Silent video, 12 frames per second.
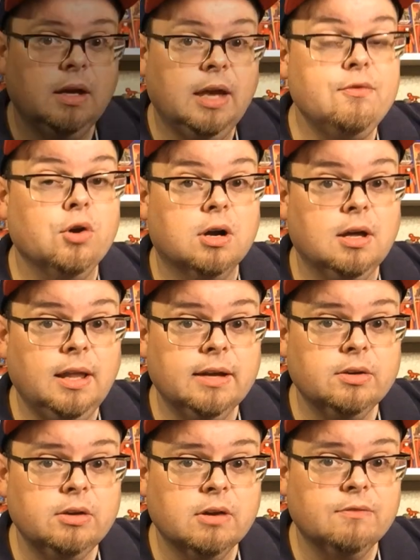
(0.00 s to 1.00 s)
If you're a
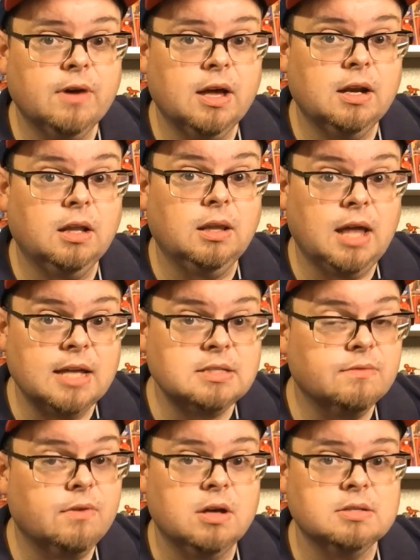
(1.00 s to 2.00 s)
collector, you can find
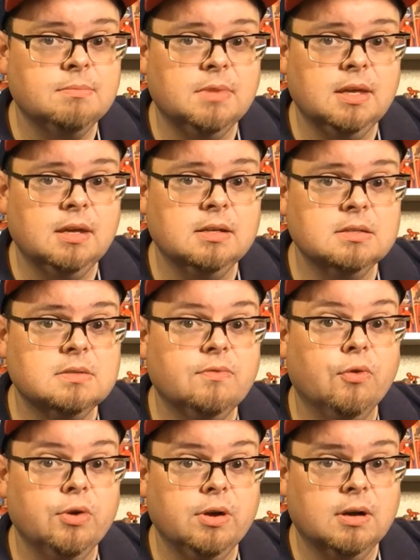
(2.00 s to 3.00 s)
lots of awesome things
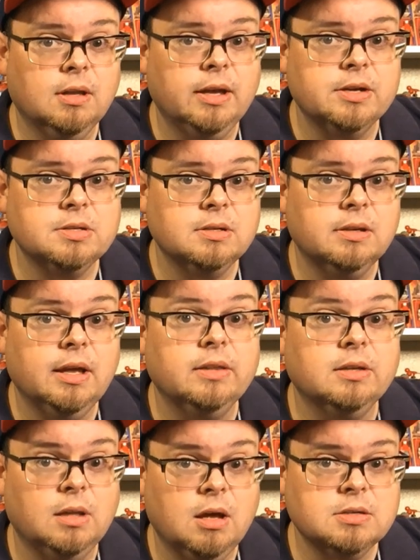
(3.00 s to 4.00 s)
for your collection
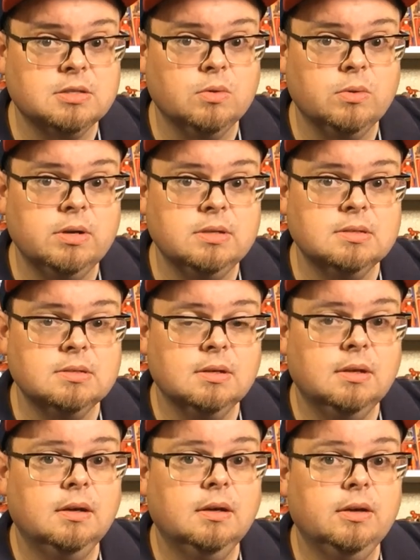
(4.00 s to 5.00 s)
at the Lost Toys.
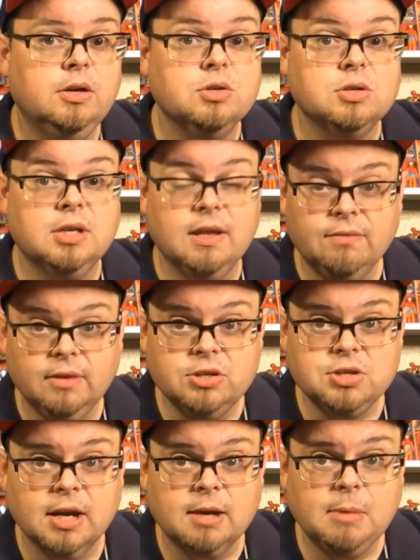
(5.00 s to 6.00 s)
You should definitely
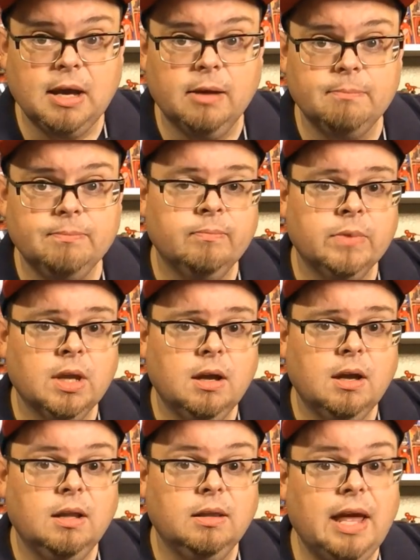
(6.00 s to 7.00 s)
check them out.
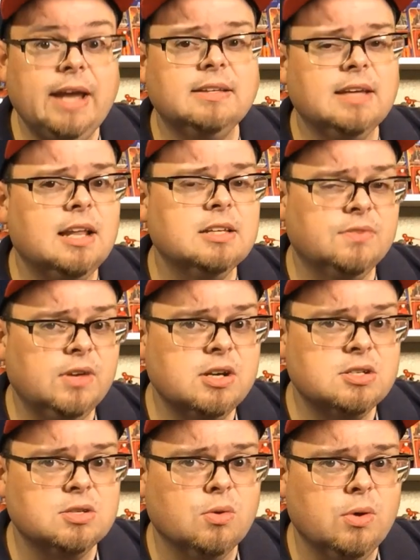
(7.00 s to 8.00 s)
Like Dallas
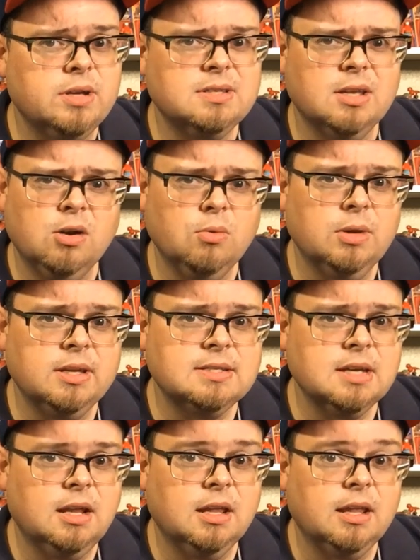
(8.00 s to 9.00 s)
Vintage Toys, they don't really
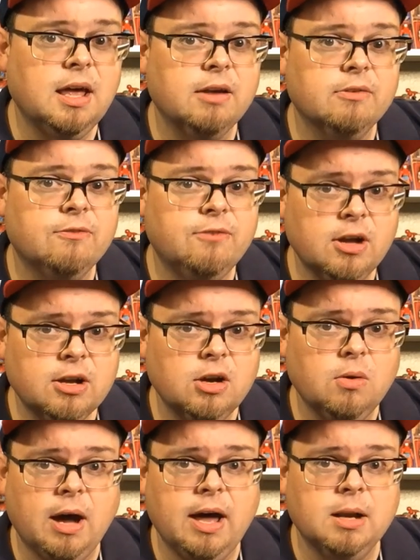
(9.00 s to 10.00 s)
sell a lot of
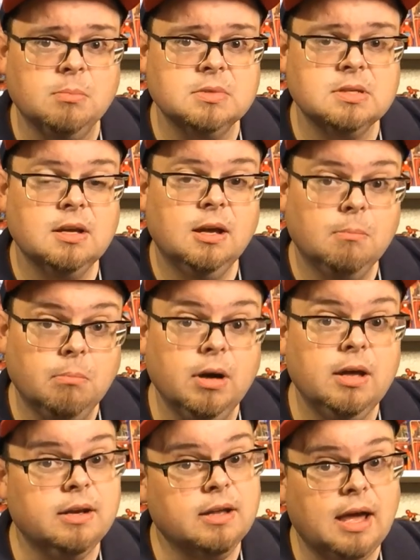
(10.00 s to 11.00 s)
Funko items,
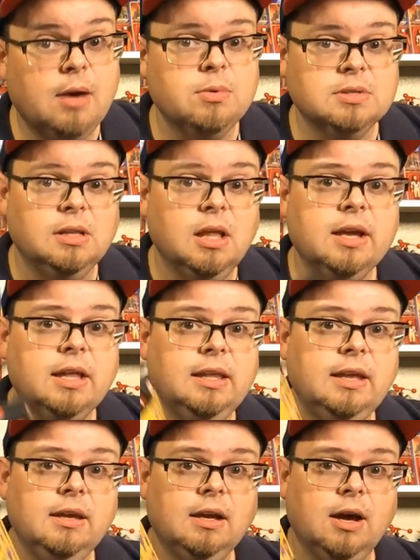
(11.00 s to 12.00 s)
but
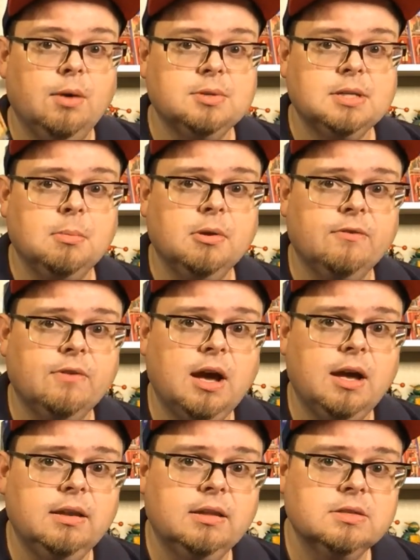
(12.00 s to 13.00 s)
luckily I was able to
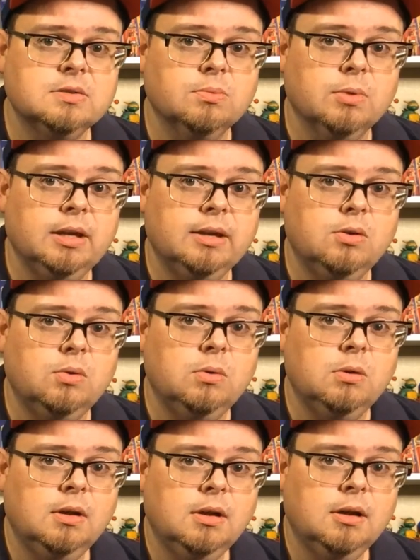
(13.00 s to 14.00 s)
find this really cool